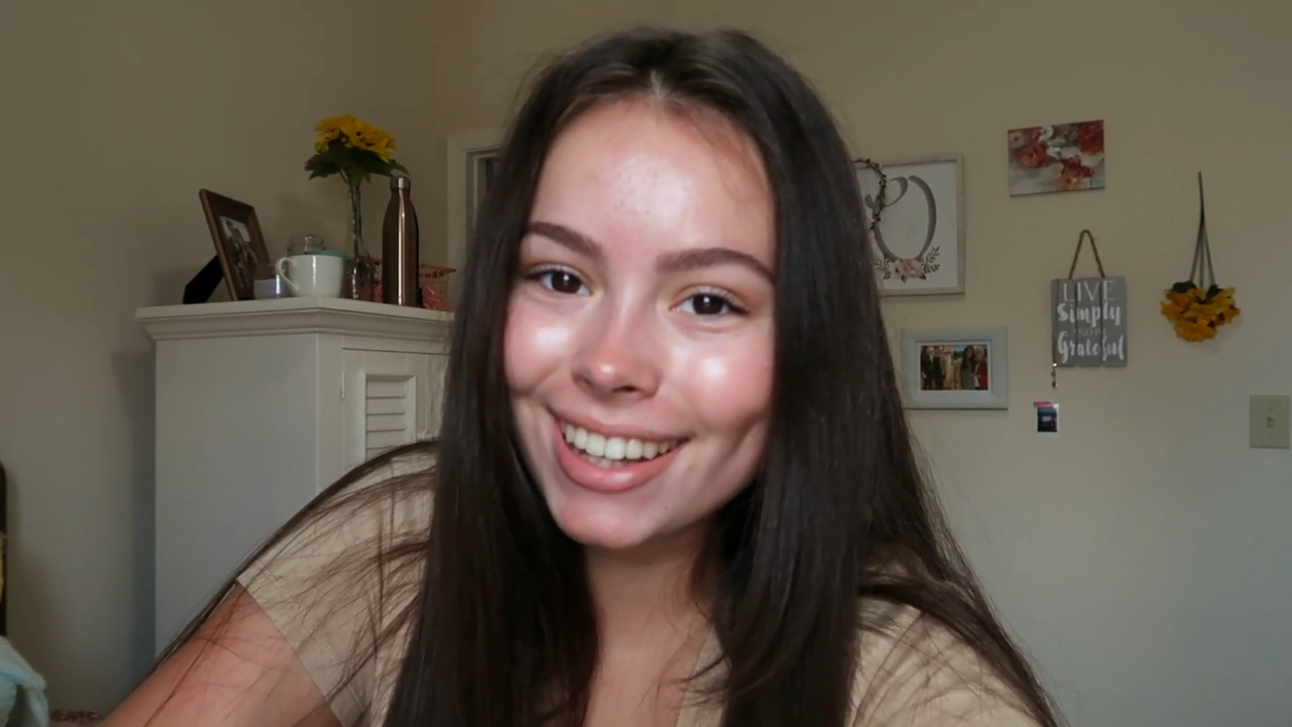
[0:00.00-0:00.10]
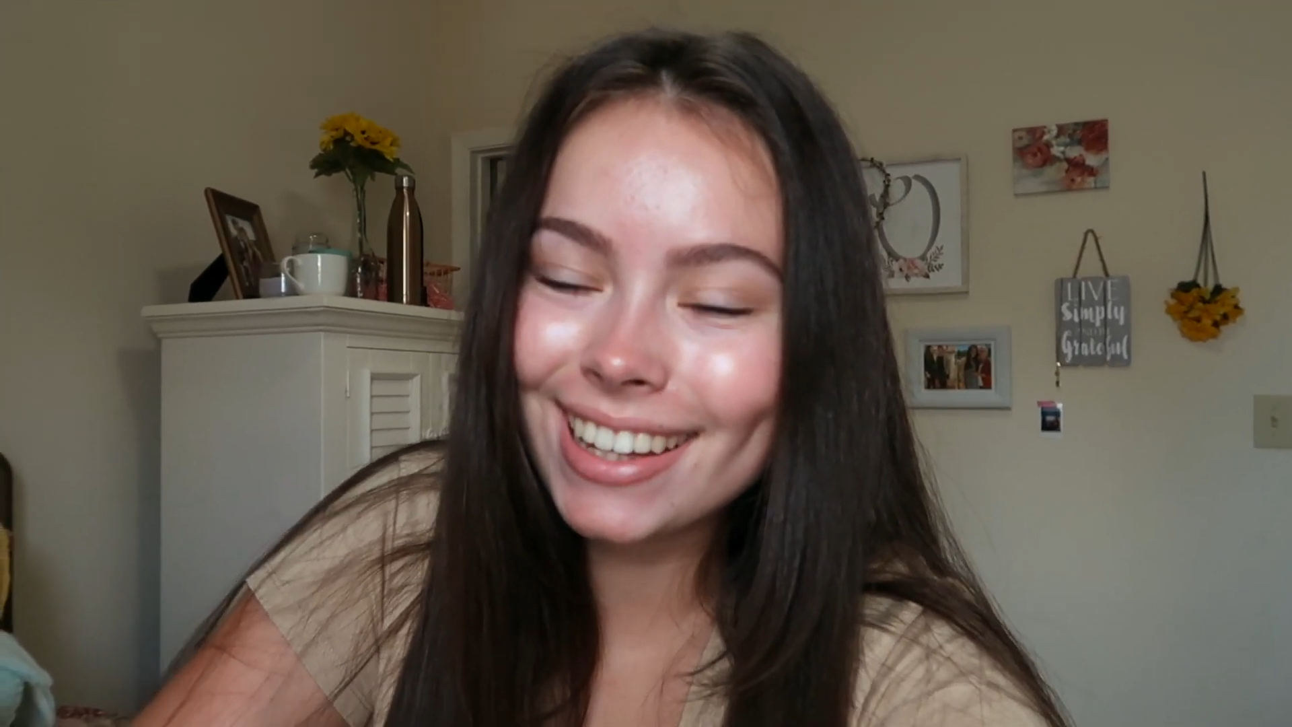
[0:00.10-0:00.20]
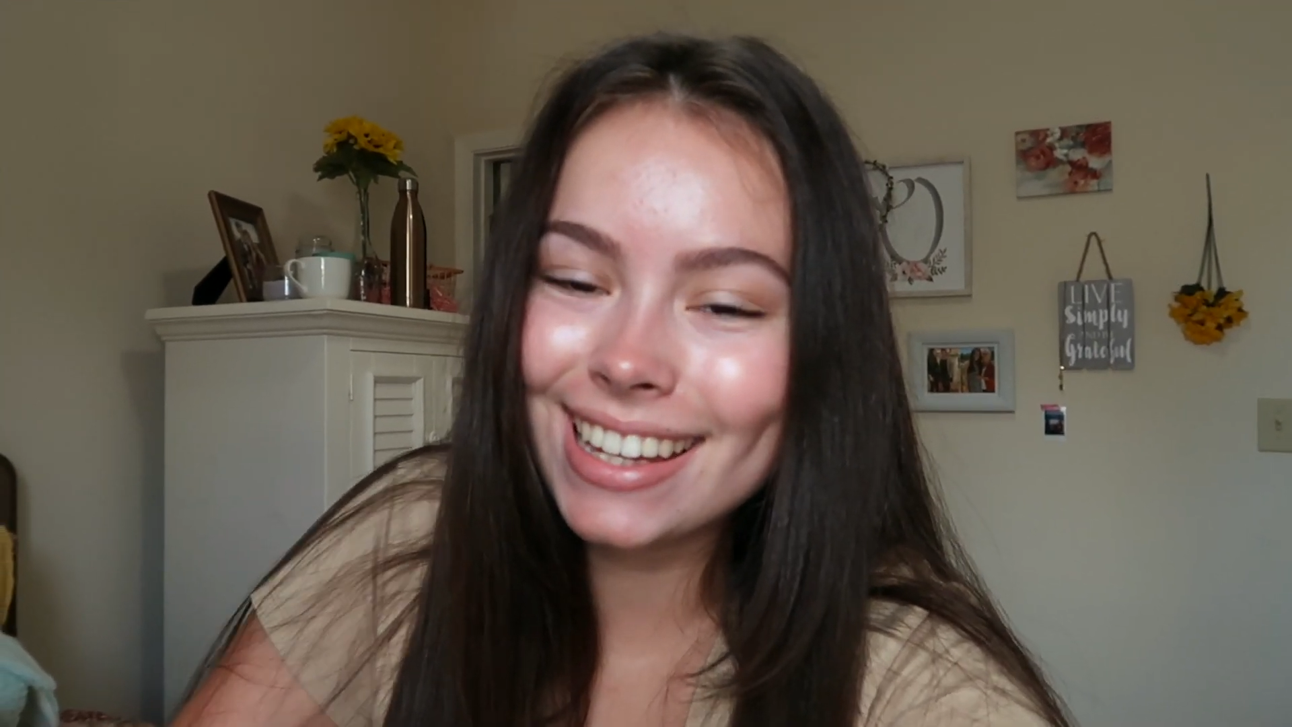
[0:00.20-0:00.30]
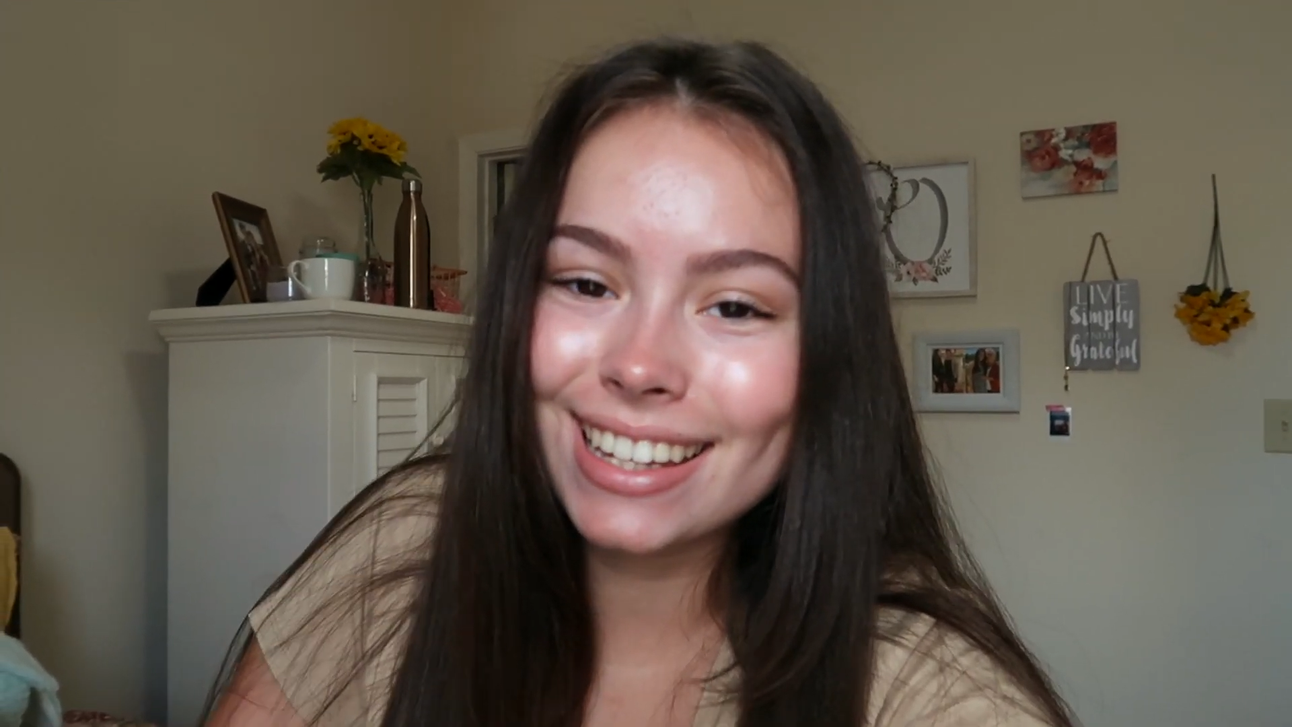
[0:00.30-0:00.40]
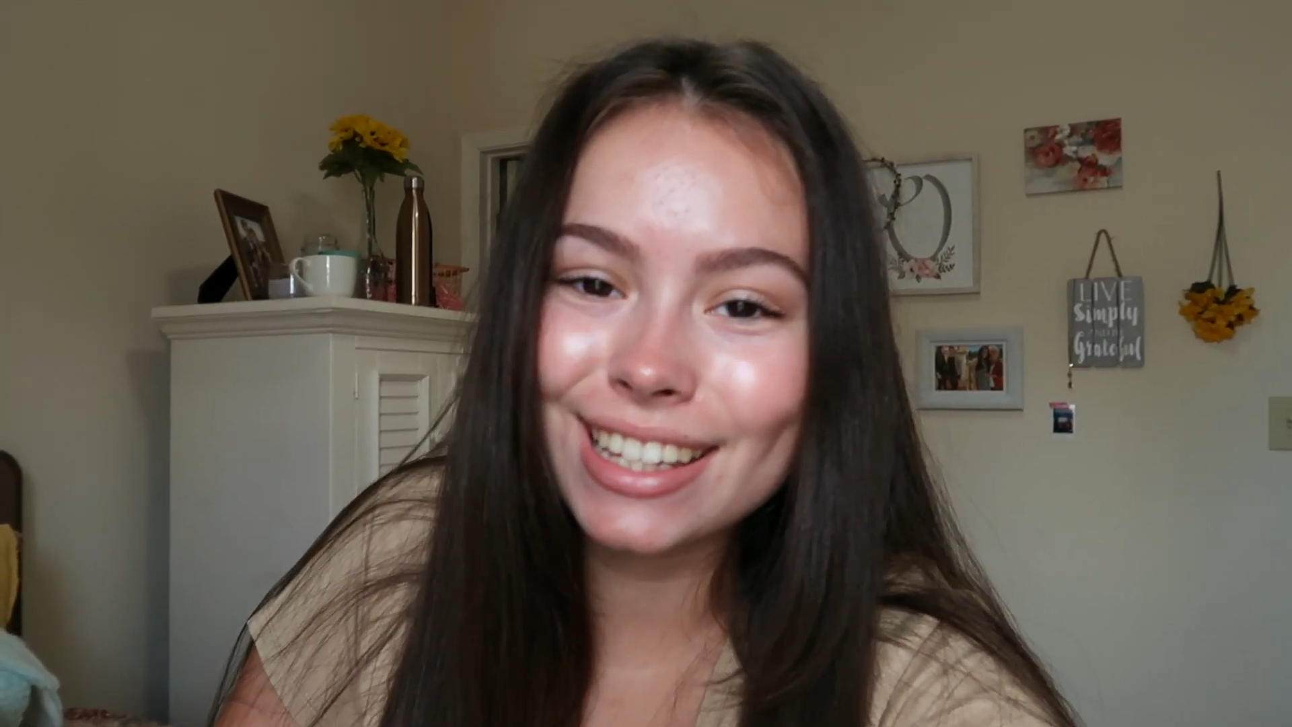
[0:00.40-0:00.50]

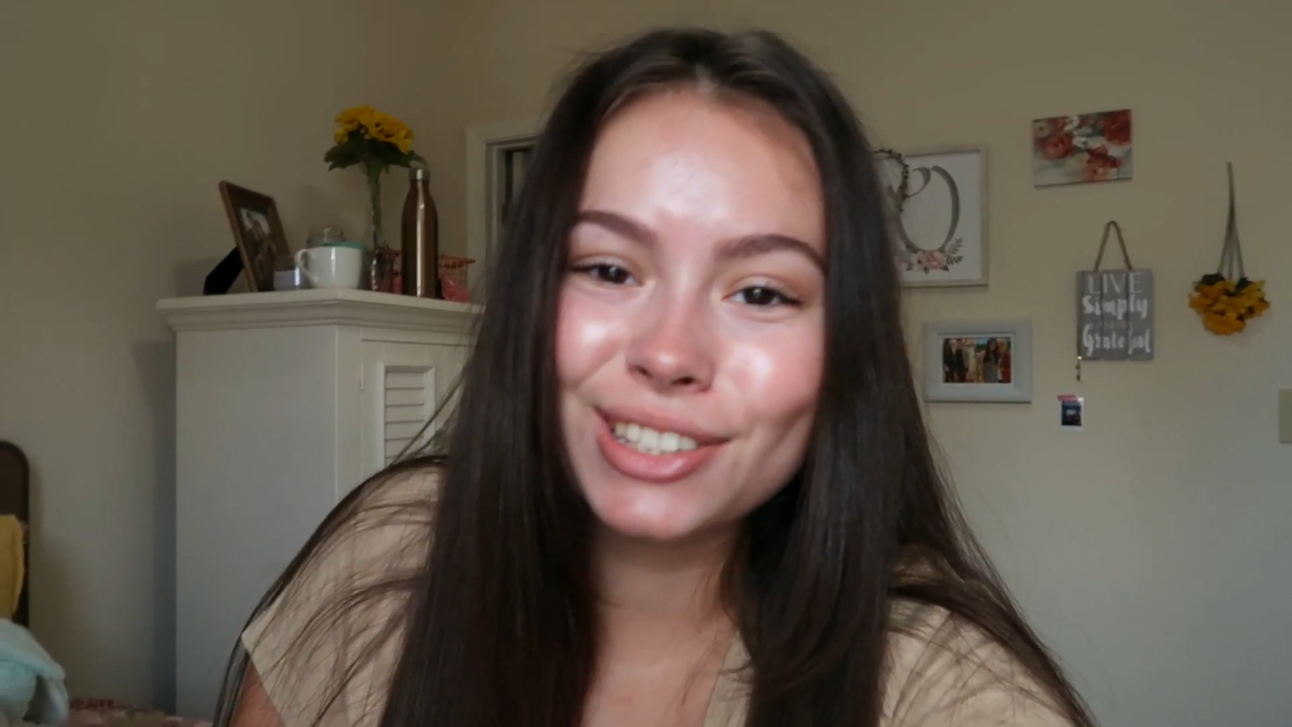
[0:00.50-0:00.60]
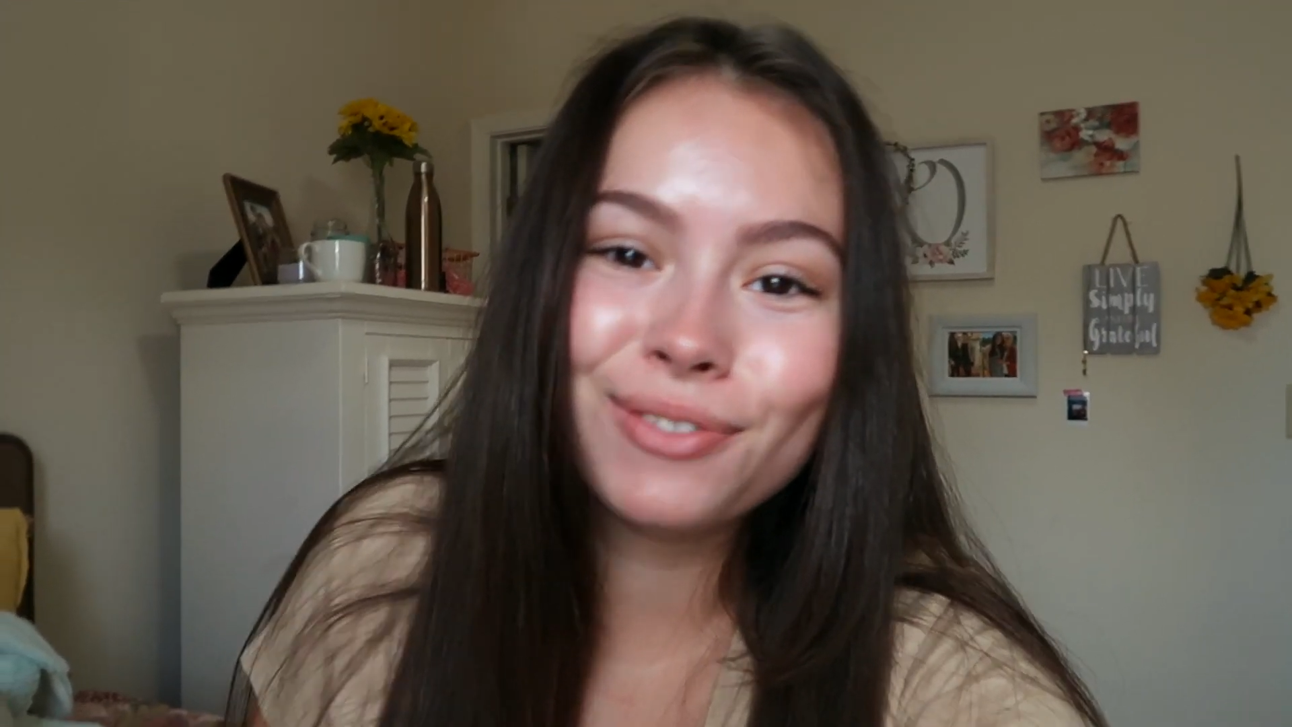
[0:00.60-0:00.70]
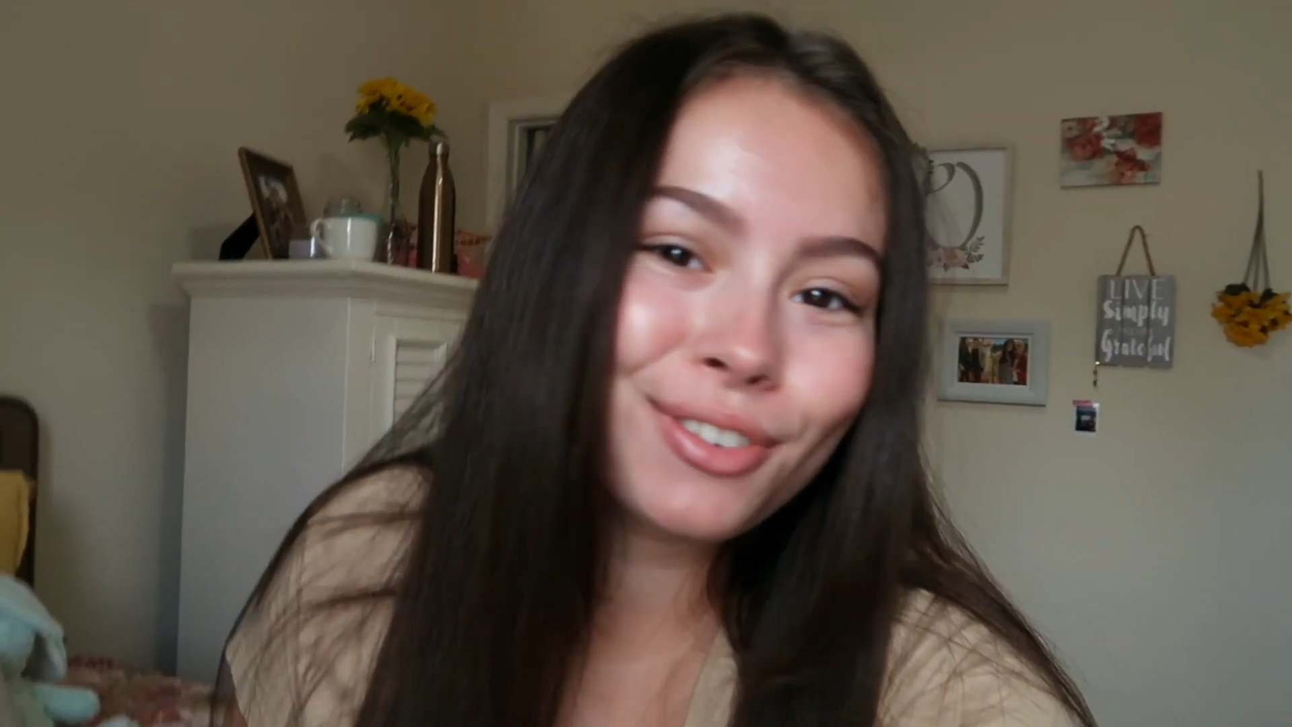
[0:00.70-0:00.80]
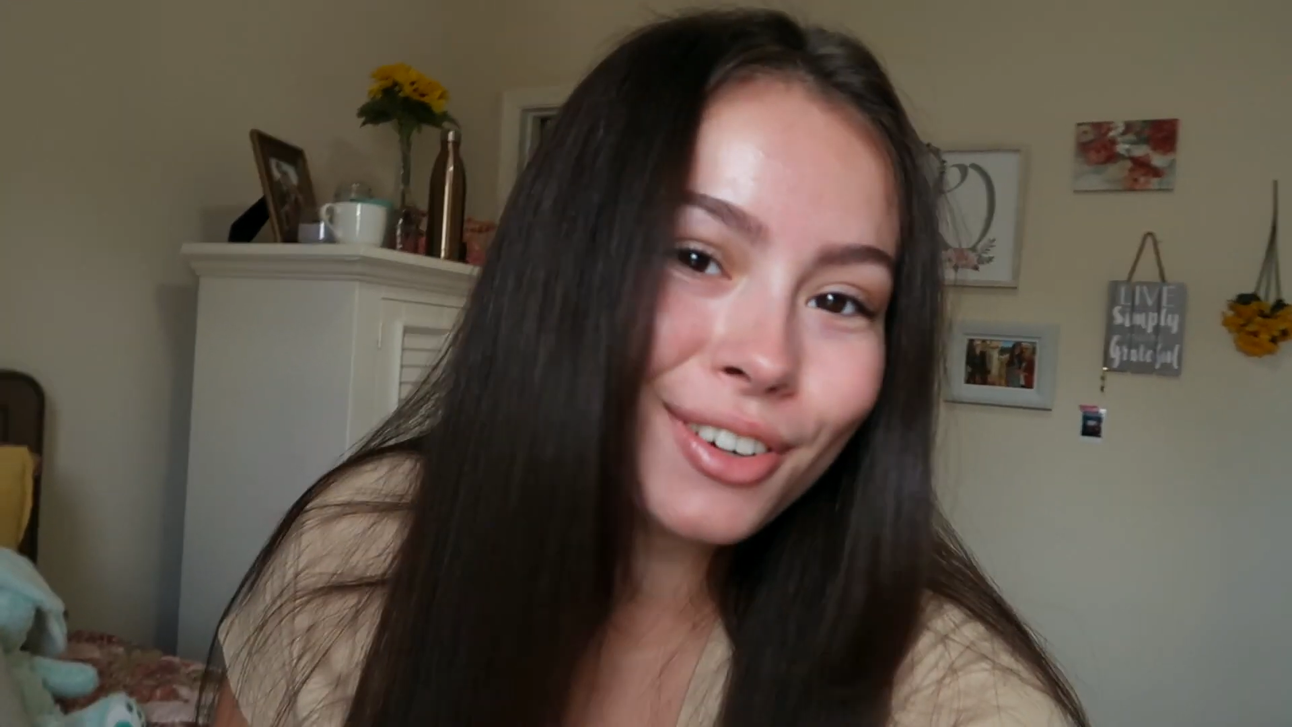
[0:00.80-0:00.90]
it is